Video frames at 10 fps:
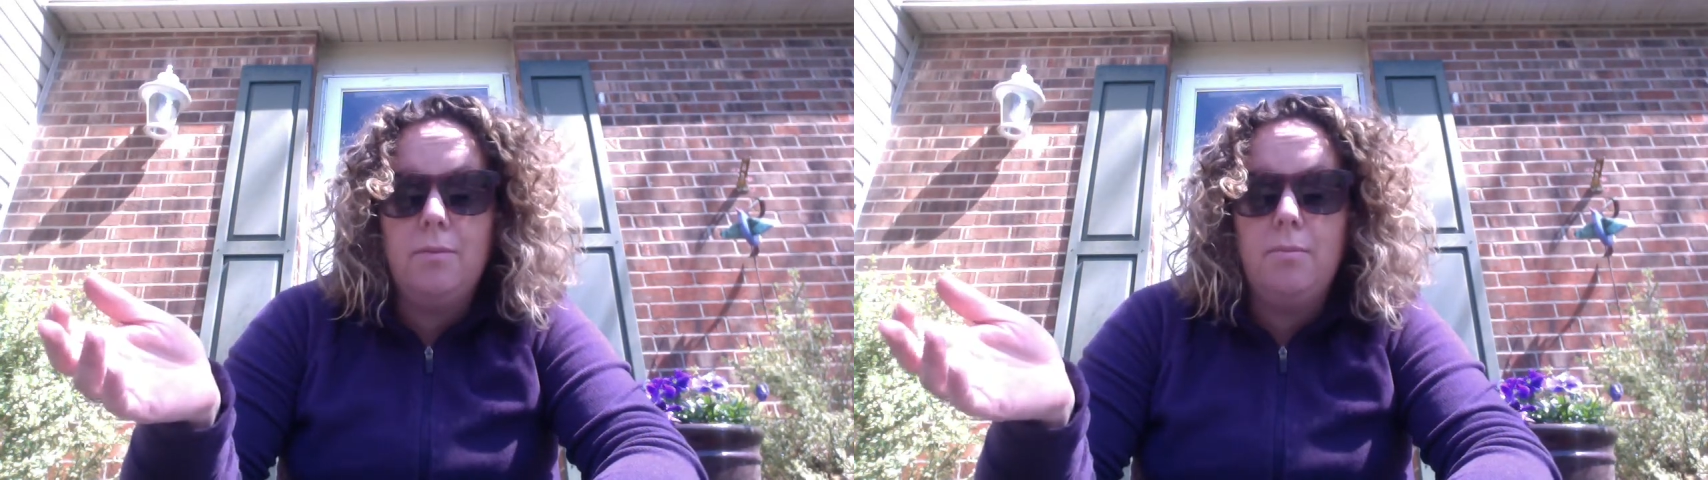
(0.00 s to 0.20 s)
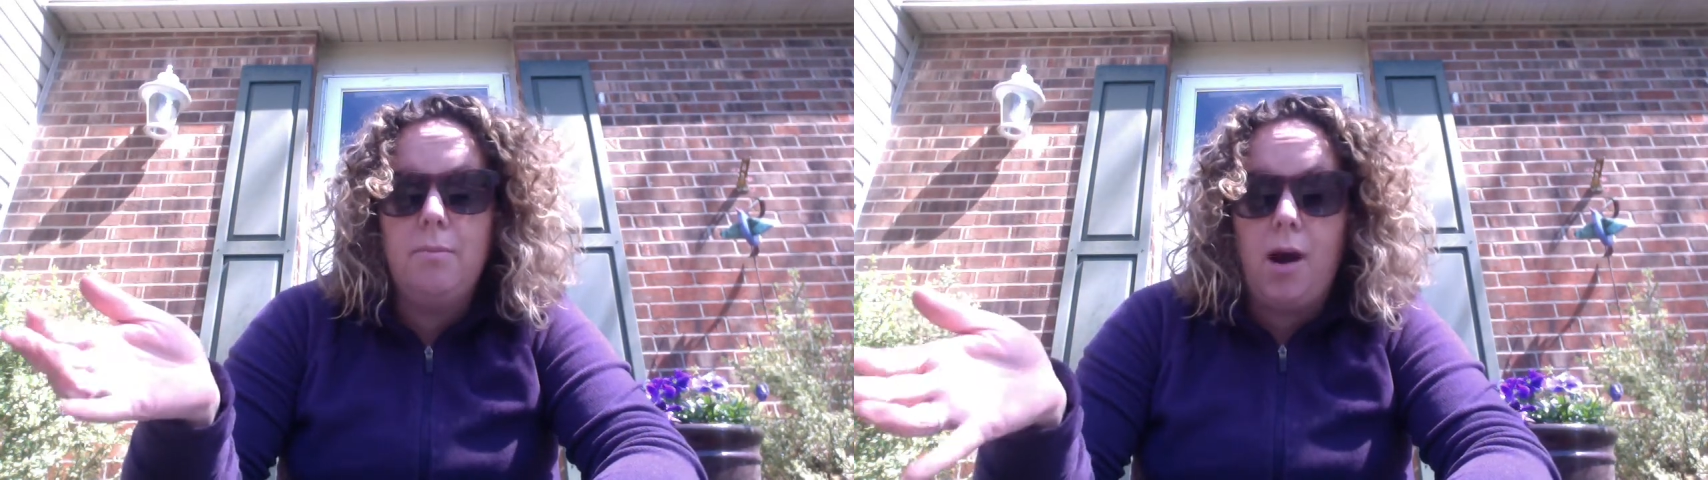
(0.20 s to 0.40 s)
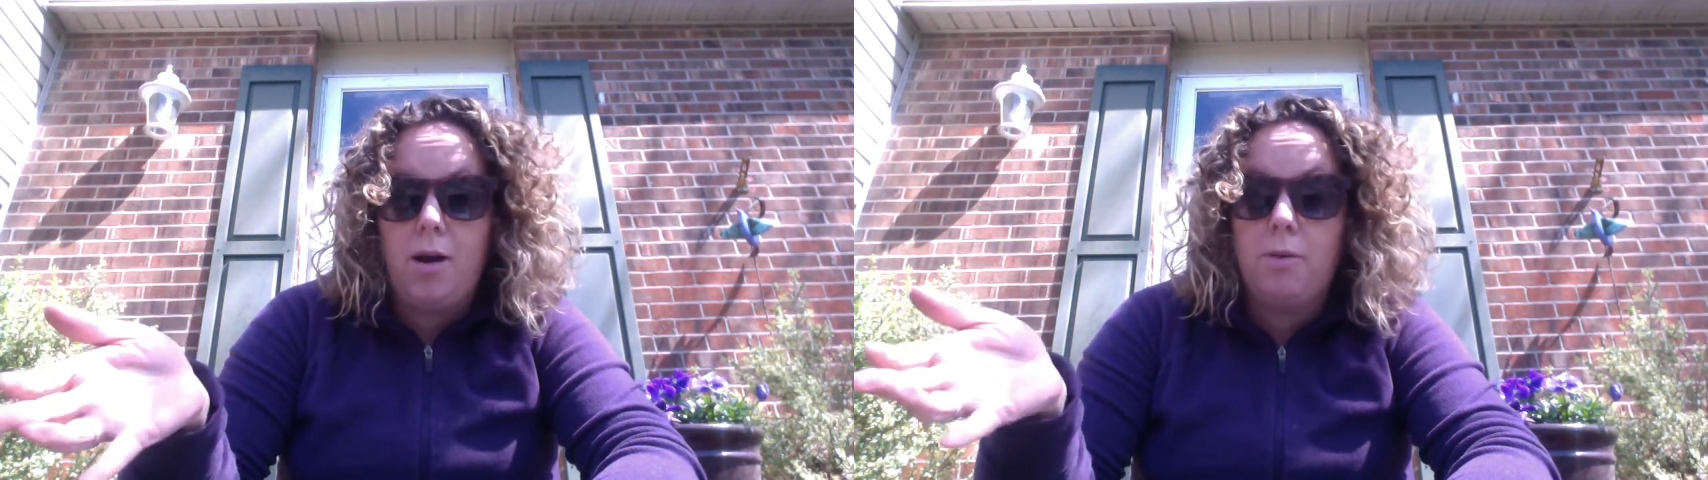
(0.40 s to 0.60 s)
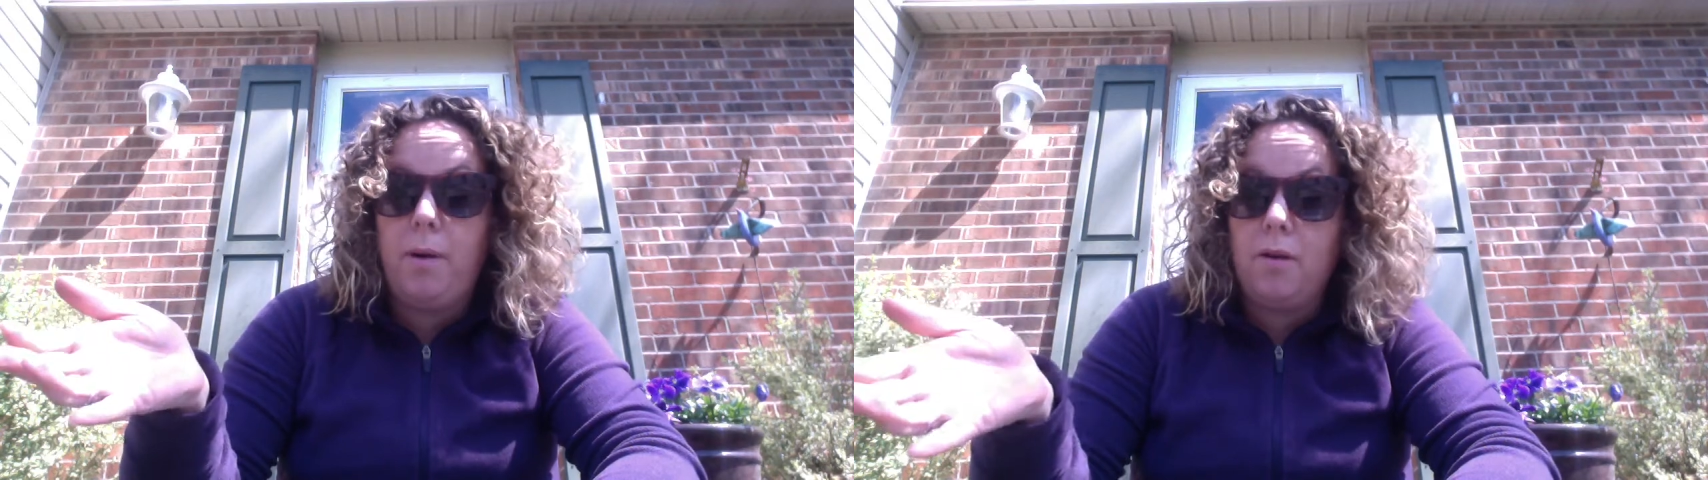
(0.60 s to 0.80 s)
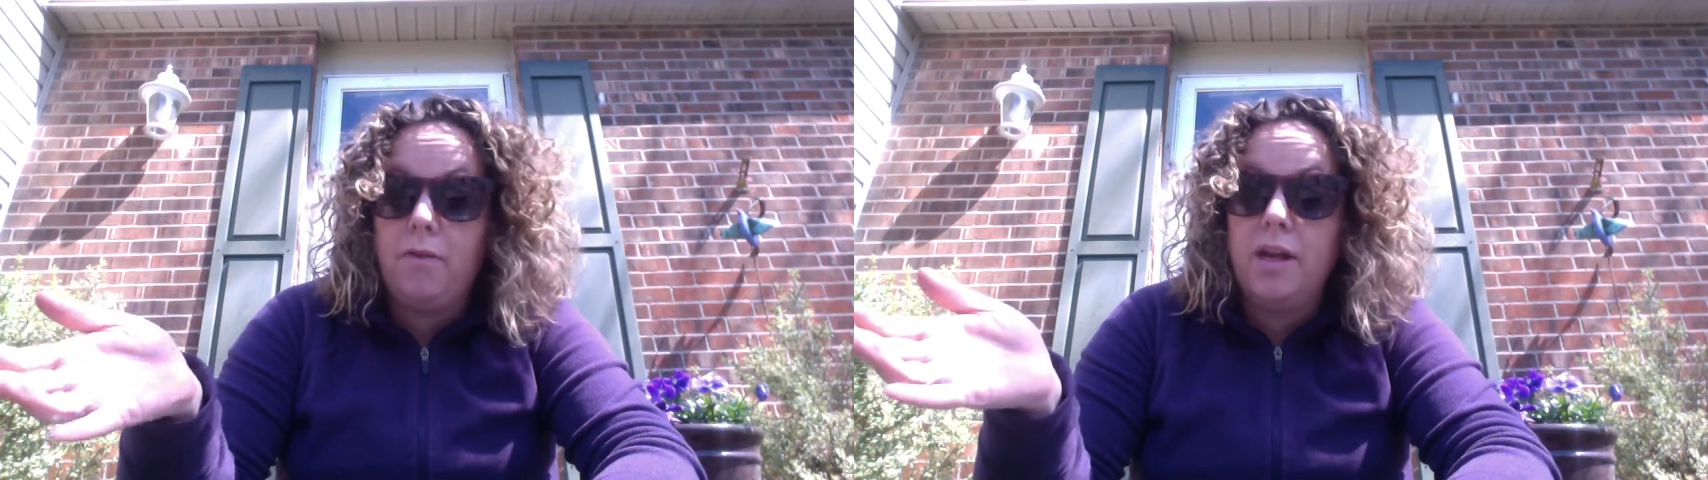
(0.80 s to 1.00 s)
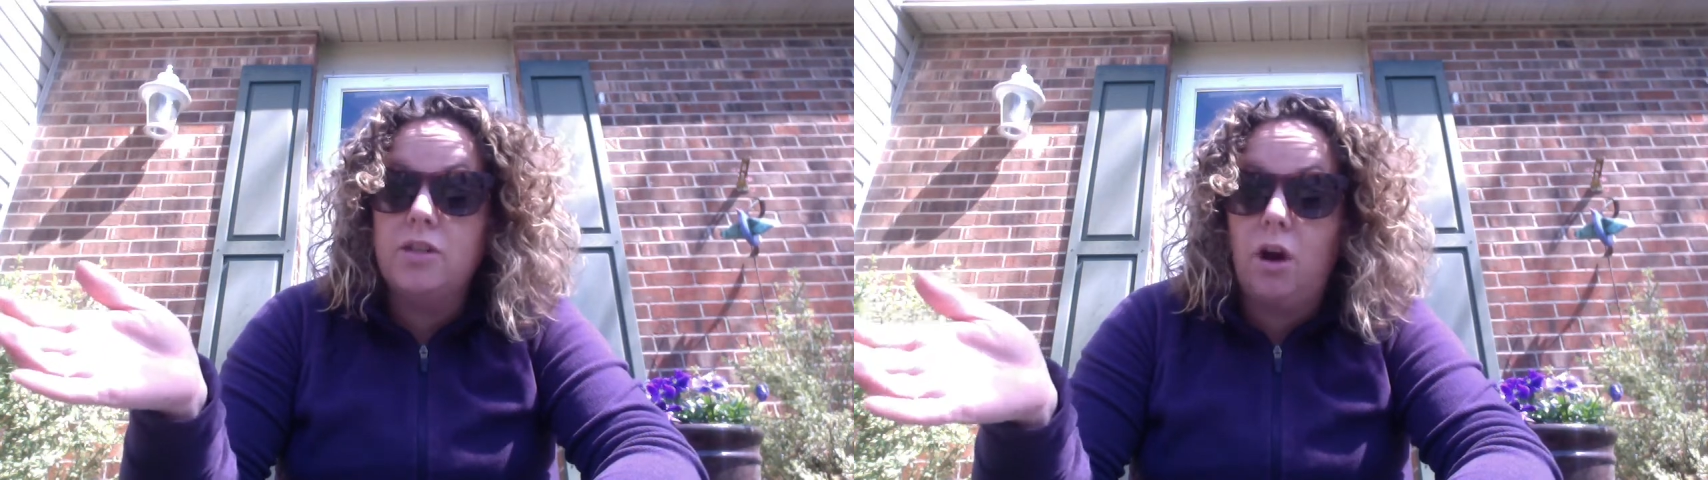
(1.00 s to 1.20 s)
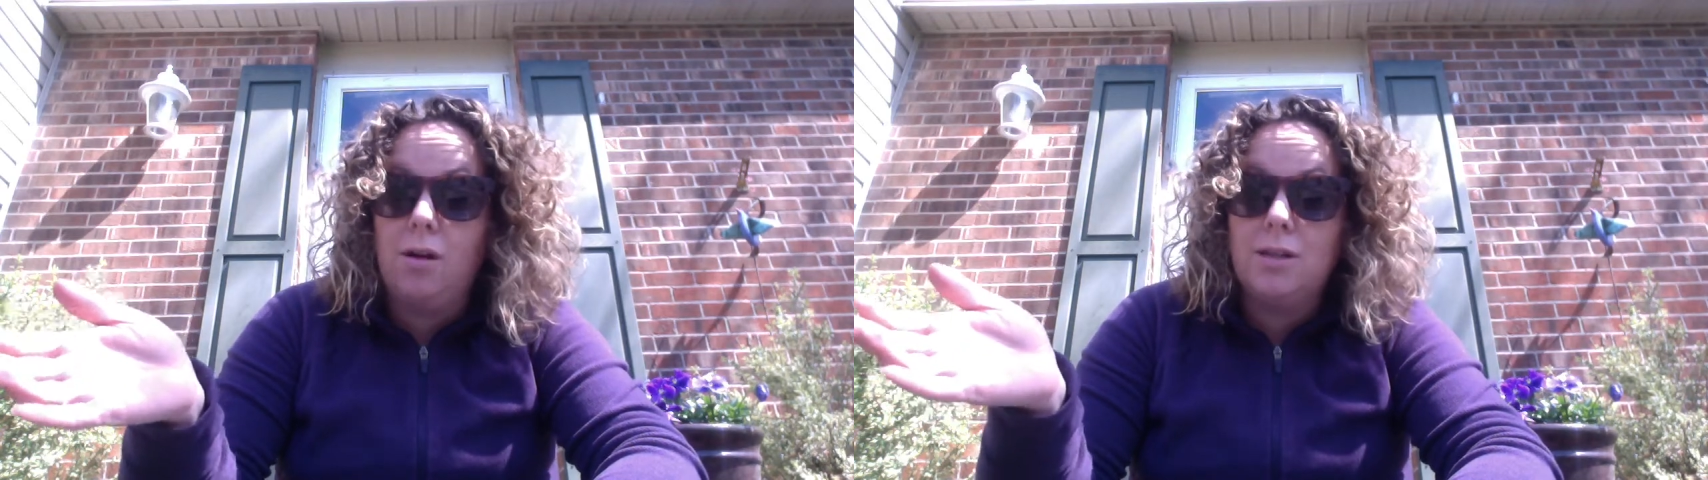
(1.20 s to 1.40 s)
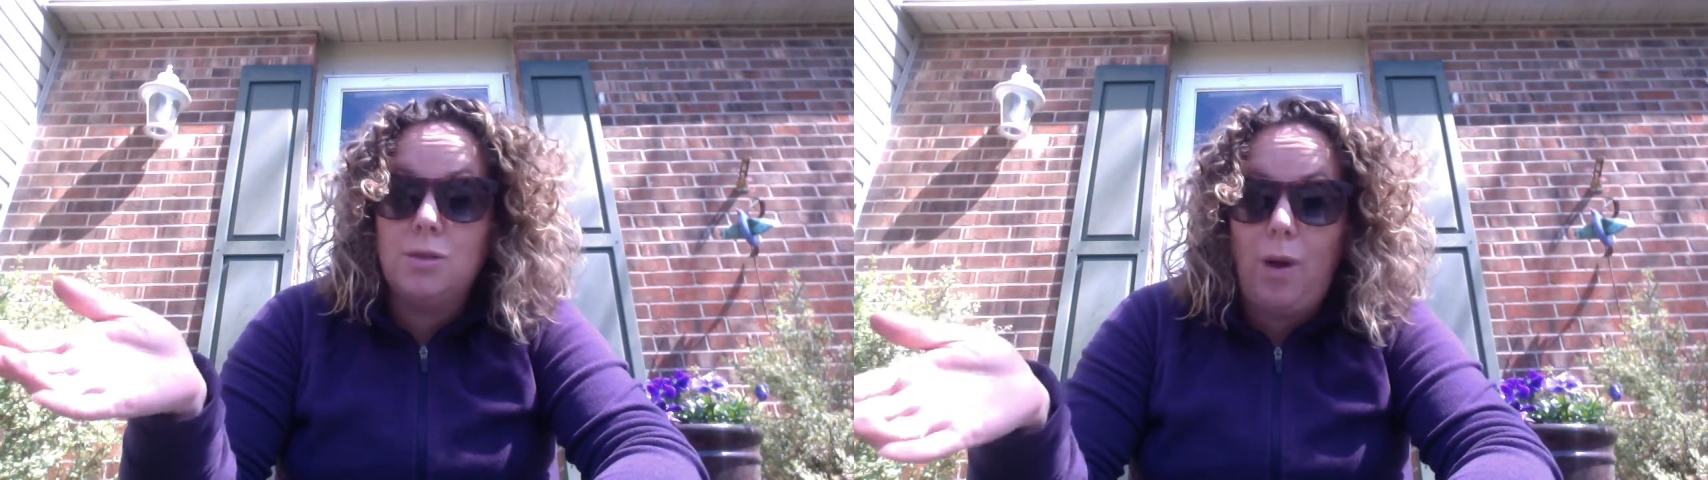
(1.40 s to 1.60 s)
monarch butterflies
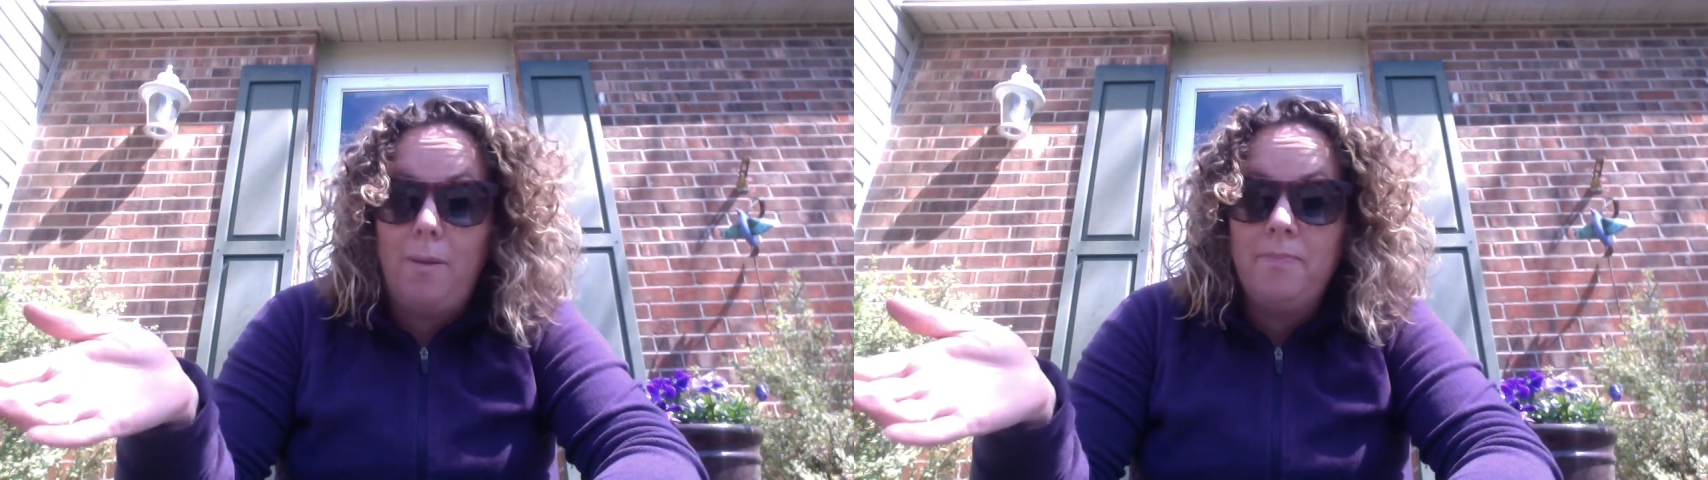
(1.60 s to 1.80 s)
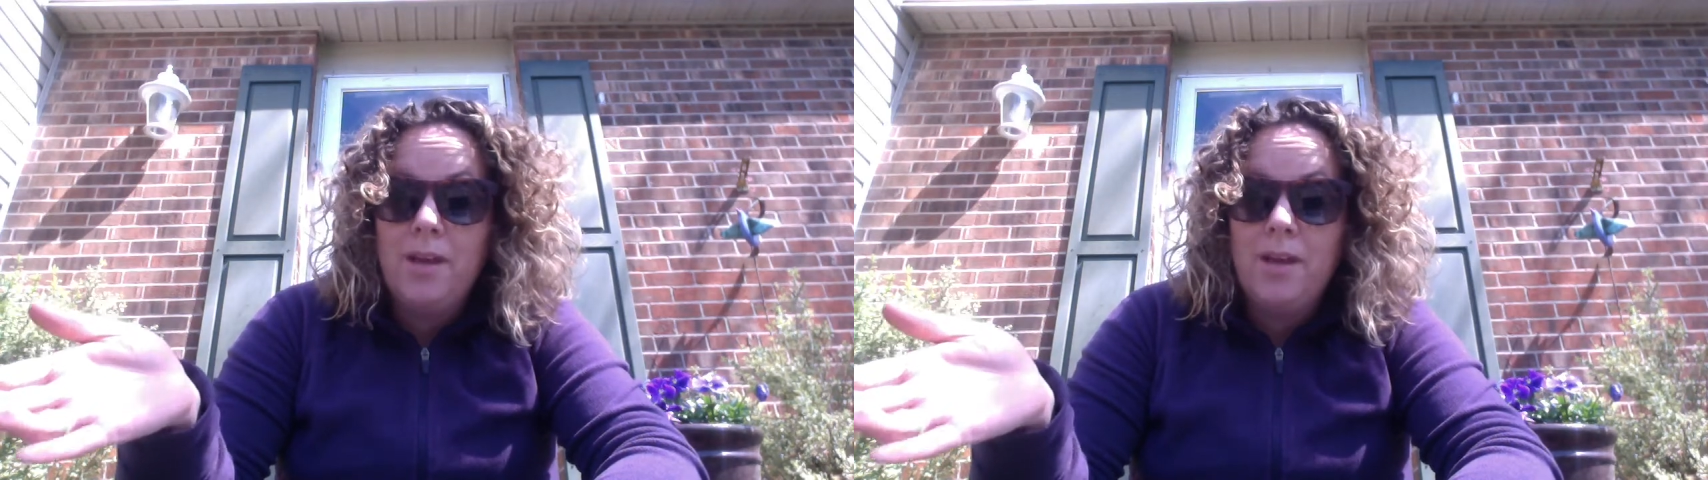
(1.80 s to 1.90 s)
are as well.